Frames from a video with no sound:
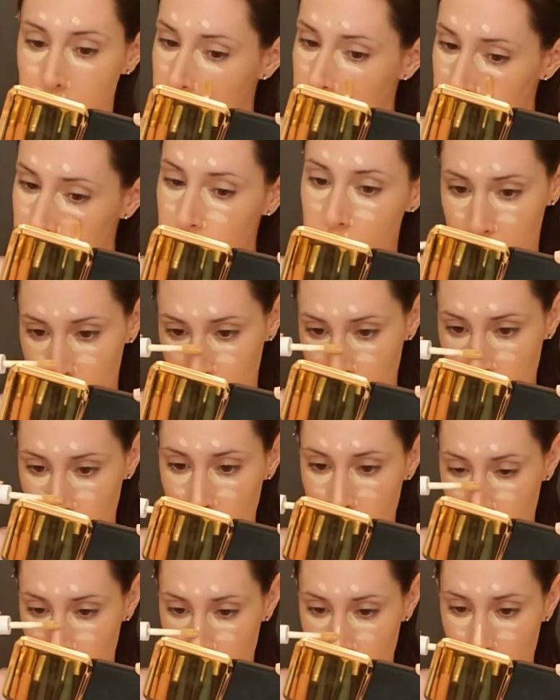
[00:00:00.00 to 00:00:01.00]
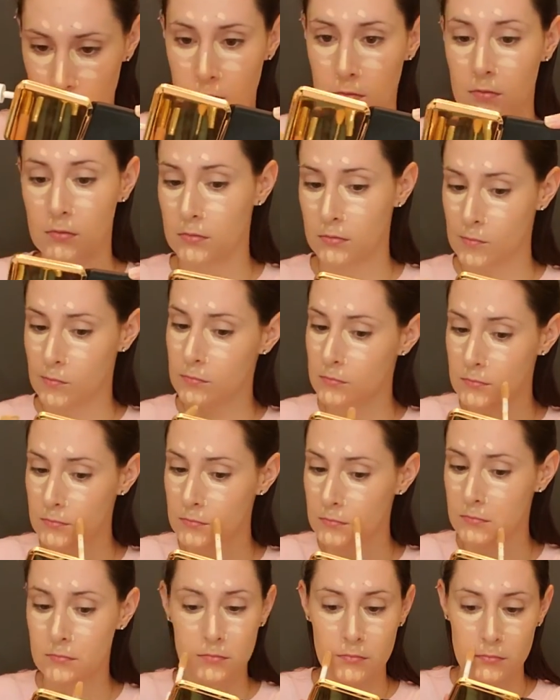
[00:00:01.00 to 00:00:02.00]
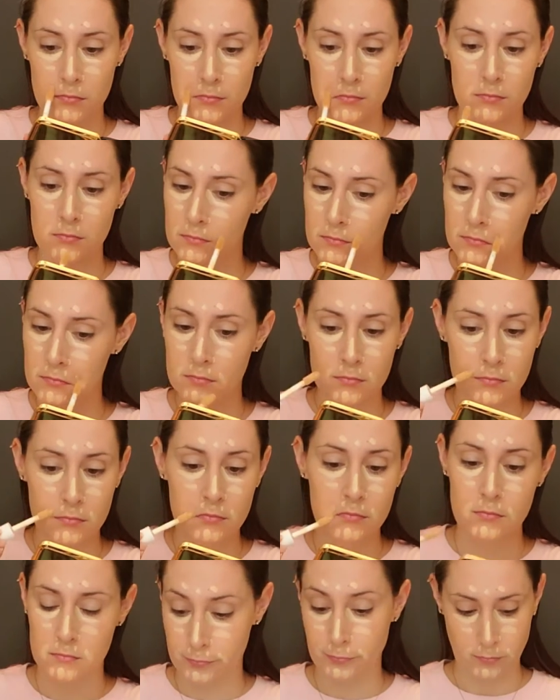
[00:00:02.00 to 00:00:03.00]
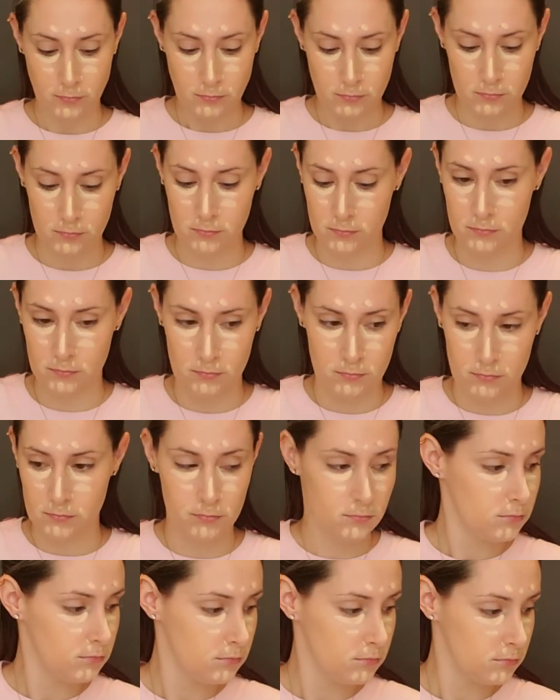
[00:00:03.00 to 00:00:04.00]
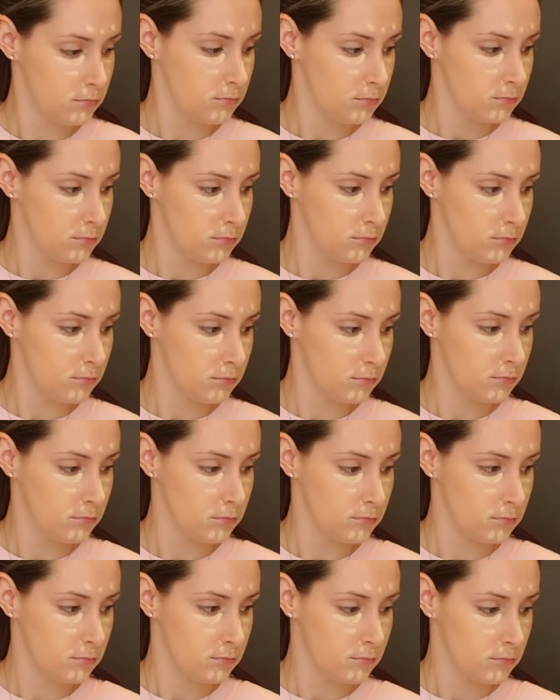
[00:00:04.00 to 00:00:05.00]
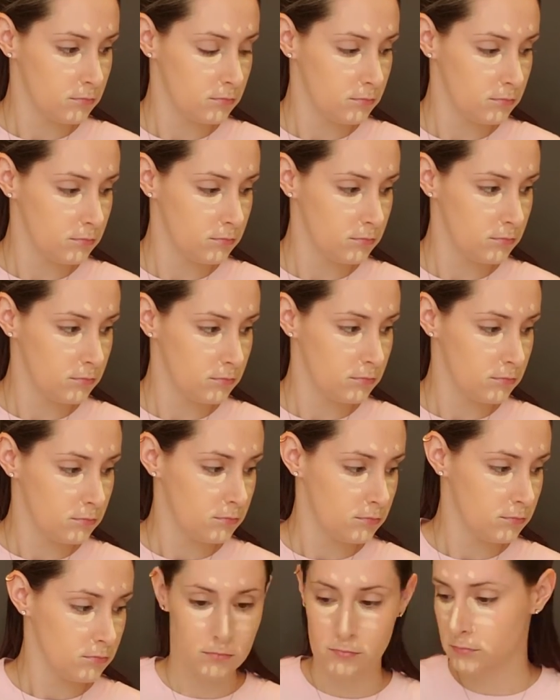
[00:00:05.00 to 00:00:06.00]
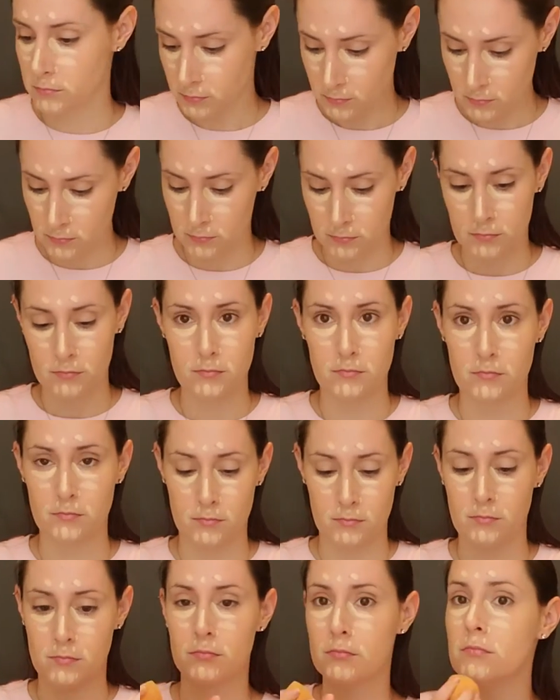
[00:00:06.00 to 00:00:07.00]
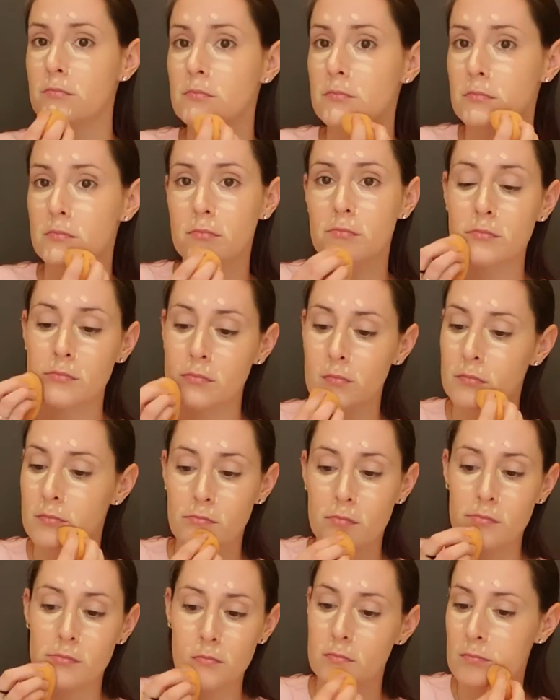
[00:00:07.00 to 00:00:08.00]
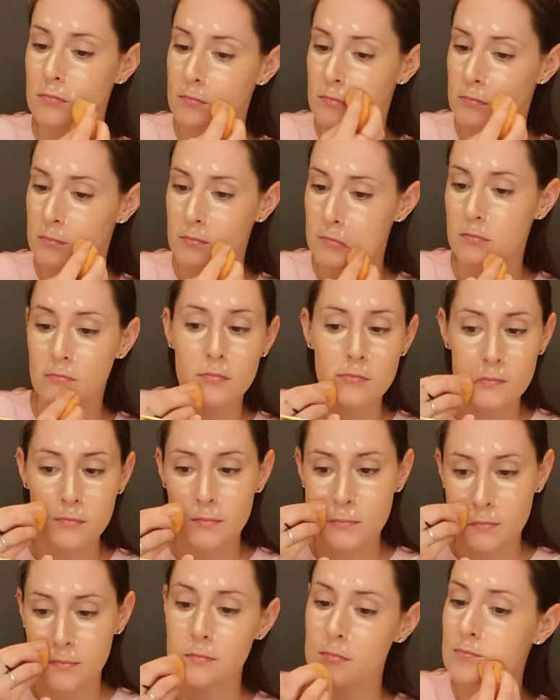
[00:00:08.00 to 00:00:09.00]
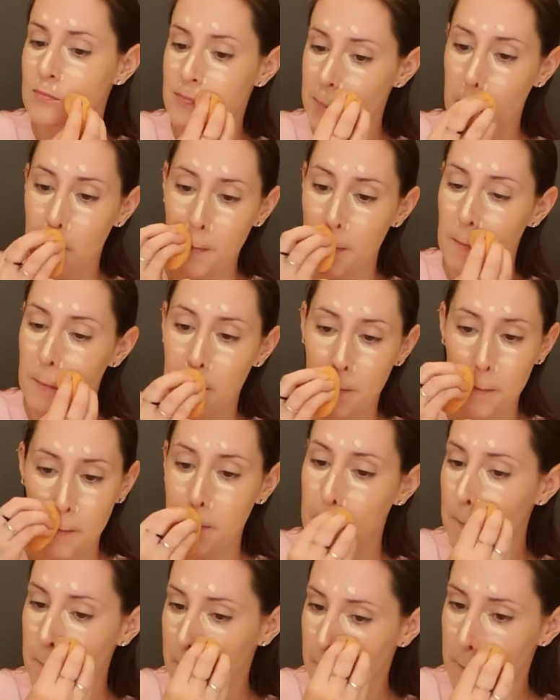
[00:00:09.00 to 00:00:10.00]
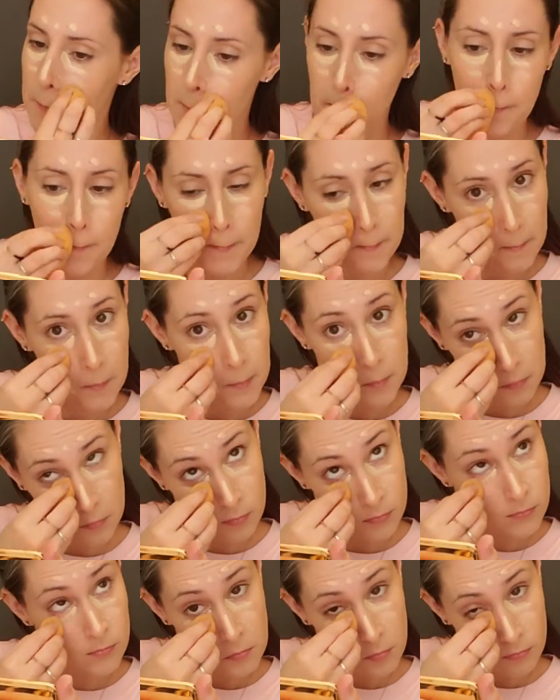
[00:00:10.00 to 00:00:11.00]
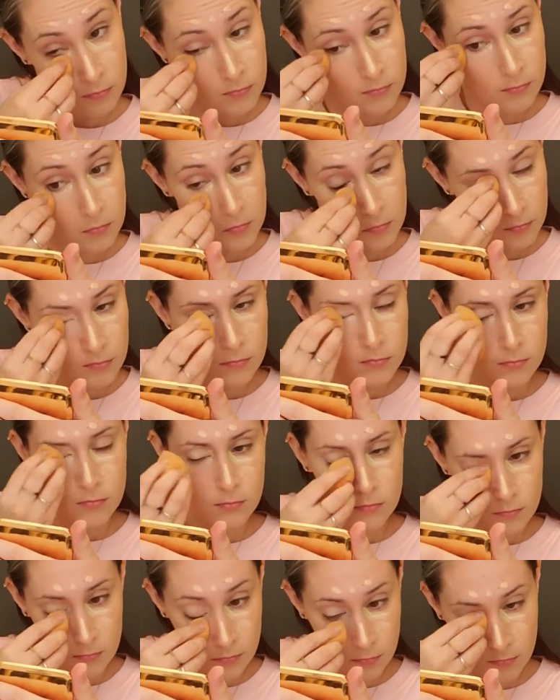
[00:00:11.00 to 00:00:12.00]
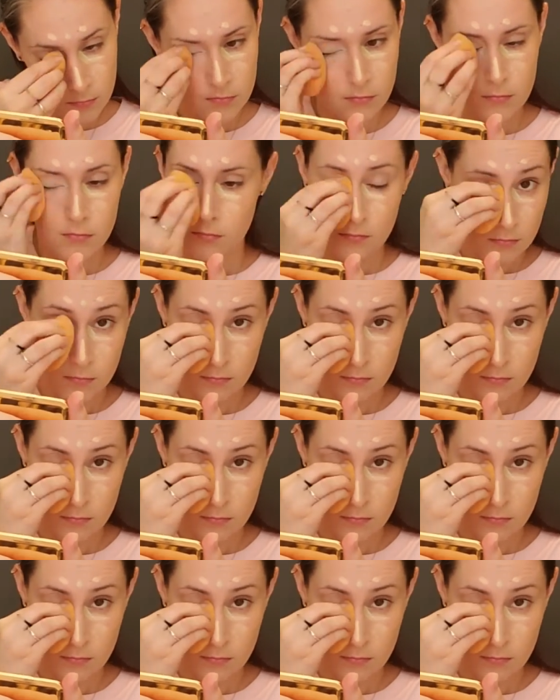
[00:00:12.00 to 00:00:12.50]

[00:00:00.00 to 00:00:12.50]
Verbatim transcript: So the quote that I had wrote down is do not give your attention to what others do or fail to do, give it to what you do or fail to do.